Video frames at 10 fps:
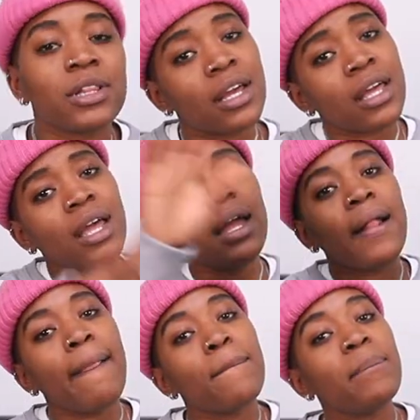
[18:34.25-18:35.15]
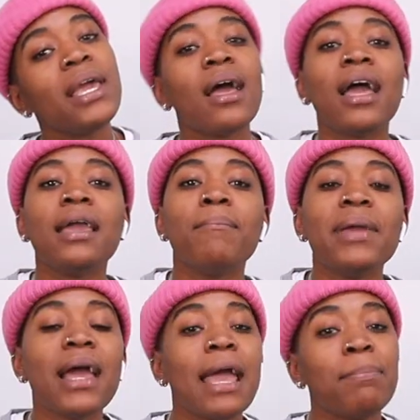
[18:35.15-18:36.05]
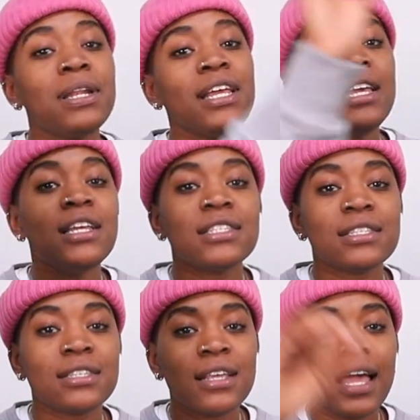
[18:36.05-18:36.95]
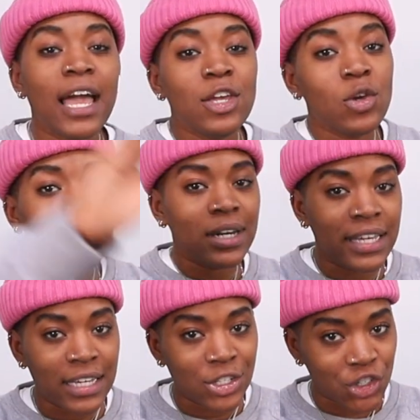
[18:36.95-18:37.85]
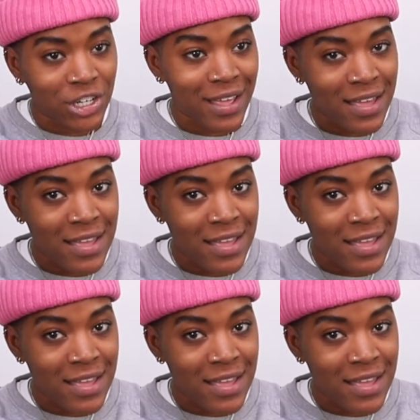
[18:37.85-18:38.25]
be like, may I please, at your leisure,